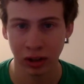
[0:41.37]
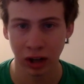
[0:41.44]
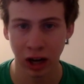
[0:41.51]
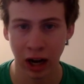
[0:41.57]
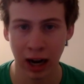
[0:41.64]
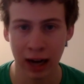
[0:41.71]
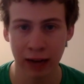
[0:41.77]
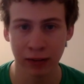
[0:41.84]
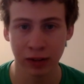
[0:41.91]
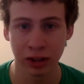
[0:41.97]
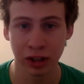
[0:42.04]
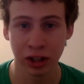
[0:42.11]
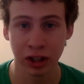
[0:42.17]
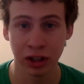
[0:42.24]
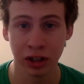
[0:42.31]
I've
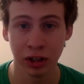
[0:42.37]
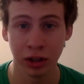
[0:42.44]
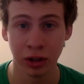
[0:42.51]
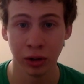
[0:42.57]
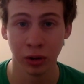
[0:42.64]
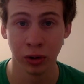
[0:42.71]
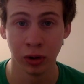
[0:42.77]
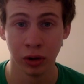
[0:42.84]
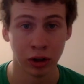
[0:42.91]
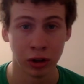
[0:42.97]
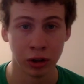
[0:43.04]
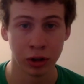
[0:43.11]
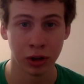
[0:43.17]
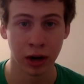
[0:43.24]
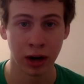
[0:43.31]
seen you
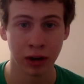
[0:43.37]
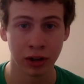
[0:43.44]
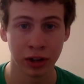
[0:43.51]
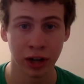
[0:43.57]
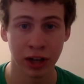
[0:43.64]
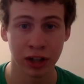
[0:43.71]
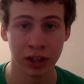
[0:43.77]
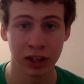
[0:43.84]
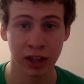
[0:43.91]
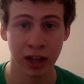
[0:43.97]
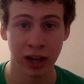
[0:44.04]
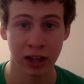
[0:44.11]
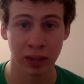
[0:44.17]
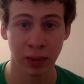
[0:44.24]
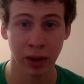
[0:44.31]
drown Jesse's
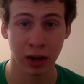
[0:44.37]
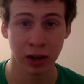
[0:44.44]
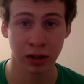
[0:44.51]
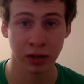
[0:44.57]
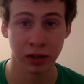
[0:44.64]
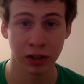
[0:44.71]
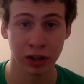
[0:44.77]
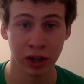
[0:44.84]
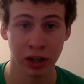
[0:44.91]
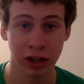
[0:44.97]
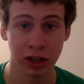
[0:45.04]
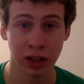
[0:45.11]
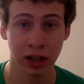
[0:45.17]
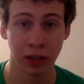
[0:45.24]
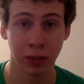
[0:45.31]
Xbox
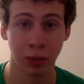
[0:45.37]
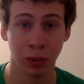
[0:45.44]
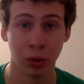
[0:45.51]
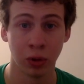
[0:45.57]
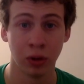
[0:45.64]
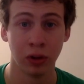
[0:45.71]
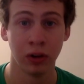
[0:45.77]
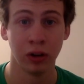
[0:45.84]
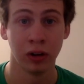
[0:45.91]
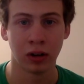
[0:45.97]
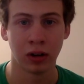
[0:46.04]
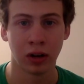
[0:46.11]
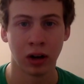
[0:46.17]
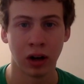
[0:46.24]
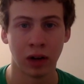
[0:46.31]
360 in the pool.
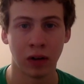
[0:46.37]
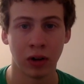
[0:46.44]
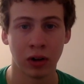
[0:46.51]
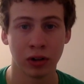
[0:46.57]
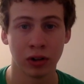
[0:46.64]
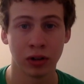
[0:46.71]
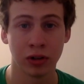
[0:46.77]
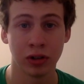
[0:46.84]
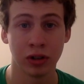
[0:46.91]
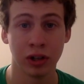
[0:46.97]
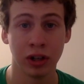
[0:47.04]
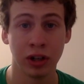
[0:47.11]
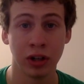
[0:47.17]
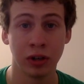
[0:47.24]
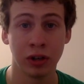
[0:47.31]
I've also
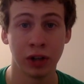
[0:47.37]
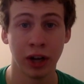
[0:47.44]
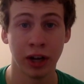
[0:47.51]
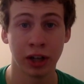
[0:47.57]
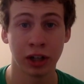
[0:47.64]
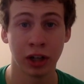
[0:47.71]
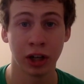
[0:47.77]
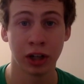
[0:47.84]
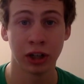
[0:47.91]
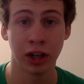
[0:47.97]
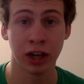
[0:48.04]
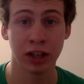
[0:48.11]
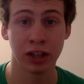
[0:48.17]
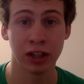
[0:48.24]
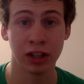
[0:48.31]
seen you chainsaw
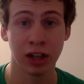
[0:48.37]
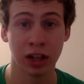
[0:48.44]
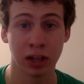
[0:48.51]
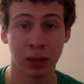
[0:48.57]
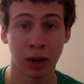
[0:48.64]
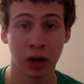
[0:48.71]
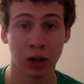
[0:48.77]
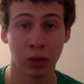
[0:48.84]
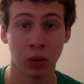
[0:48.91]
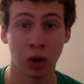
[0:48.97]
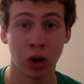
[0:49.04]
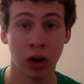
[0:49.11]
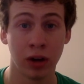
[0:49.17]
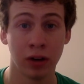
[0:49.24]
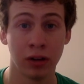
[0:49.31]
Jesse's Xbox
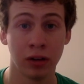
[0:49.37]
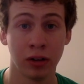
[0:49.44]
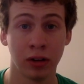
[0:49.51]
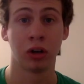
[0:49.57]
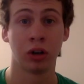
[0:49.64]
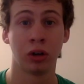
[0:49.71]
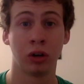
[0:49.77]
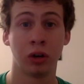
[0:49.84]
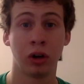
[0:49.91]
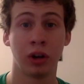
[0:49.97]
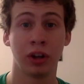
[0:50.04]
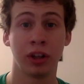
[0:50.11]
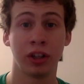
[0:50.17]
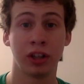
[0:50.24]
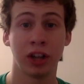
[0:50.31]
One,
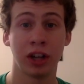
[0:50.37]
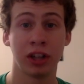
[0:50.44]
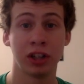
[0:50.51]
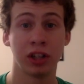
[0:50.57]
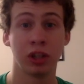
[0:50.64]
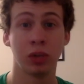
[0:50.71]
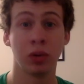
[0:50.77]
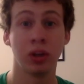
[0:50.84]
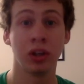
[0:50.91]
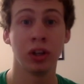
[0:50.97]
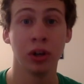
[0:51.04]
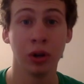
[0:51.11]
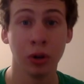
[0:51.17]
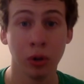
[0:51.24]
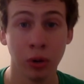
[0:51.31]
grilling Jesse's Wii
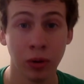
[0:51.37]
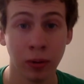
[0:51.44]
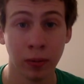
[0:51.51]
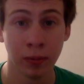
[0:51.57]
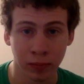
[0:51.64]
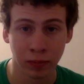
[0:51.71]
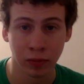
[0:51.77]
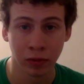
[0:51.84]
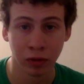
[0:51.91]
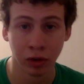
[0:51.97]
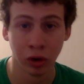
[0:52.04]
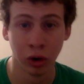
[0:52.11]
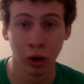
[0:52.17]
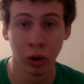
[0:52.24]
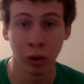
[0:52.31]
U,
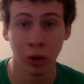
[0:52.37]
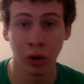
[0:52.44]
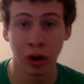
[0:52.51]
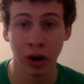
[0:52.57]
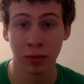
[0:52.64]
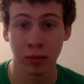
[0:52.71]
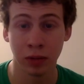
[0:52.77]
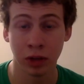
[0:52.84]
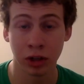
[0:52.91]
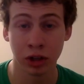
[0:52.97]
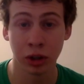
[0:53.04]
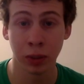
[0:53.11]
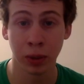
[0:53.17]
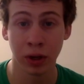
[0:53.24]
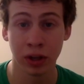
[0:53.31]
threw a
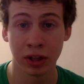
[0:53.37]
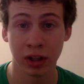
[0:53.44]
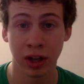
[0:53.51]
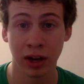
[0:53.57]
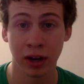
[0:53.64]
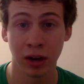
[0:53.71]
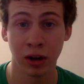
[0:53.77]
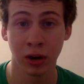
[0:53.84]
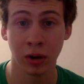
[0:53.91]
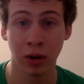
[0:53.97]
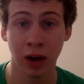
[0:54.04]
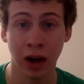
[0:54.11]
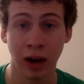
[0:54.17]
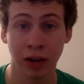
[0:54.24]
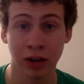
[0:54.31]
Super Nintendo
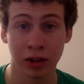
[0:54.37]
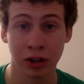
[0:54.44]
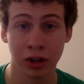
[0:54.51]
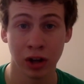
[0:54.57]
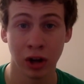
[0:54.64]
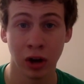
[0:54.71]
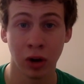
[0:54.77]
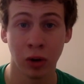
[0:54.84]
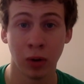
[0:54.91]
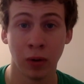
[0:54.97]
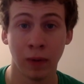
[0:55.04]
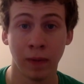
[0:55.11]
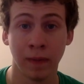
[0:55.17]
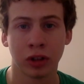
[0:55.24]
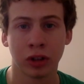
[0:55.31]
out in the snow,
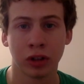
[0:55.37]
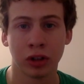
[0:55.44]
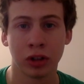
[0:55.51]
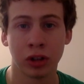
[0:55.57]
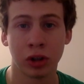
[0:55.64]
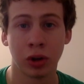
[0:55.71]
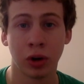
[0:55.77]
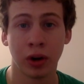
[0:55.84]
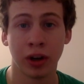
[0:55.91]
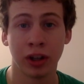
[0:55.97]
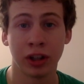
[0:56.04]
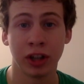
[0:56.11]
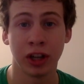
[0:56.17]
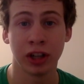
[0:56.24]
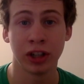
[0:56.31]
destroying
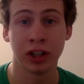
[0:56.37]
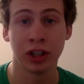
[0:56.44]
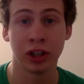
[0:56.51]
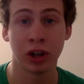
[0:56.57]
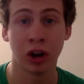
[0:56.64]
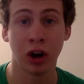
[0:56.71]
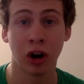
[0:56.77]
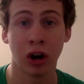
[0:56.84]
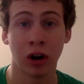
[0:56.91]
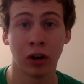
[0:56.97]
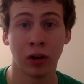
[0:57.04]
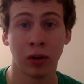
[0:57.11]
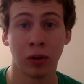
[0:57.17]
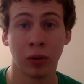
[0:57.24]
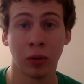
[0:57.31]
Jesse's
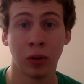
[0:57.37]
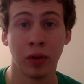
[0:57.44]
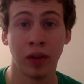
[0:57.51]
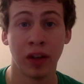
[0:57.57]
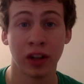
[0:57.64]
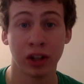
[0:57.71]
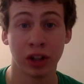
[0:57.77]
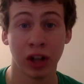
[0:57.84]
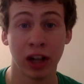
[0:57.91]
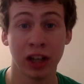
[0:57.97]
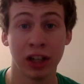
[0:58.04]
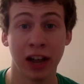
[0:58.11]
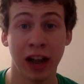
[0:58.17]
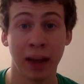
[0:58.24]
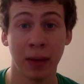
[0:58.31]
car with a
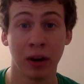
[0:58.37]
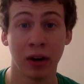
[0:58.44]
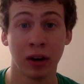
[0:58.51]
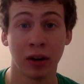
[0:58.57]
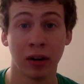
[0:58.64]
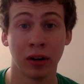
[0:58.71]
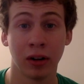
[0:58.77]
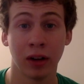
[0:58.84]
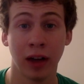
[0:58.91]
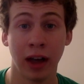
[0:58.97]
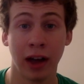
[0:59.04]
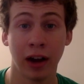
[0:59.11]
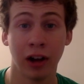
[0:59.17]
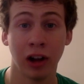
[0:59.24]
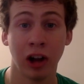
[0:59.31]
sledgehammer
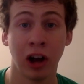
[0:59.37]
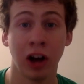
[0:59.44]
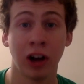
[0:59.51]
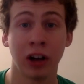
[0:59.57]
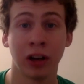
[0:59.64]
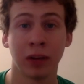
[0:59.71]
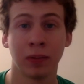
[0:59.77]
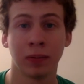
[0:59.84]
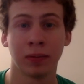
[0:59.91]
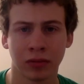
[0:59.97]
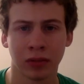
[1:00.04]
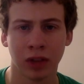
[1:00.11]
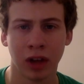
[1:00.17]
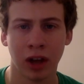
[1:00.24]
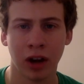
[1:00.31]
and a log
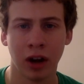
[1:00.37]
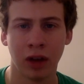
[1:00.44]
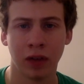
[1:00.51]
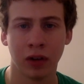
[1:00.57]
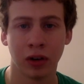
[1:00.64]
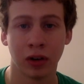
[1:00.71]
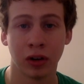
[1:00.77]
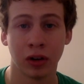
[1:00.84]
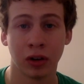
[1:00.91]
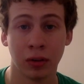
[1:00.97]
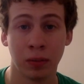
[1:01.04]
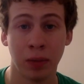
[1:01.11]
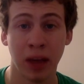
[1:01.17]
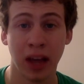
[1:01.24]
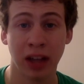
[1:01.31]
and other
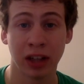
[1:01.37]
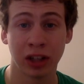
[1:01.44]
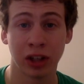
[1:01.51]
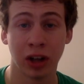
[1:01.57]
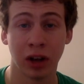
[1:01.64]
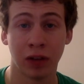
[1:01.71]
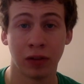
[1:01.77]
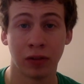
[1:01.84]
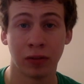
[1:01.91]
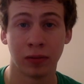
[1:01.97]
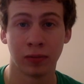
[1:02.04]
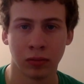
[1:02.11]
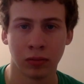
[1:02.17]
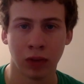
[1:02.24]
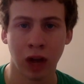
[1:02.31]
bad stuff.
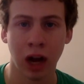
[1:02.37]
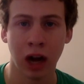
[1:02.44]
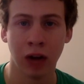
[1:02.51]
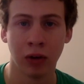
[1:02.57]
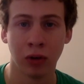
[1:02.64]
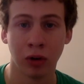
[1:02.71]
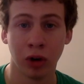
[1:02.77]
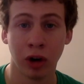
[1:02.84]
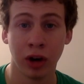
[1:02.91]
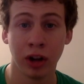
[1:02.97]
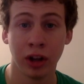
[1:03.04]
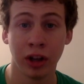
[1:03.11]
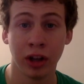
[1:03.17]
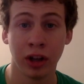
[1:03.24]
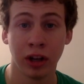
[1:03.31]
I
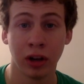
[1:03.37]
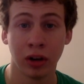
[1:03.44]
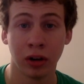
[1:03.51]
really,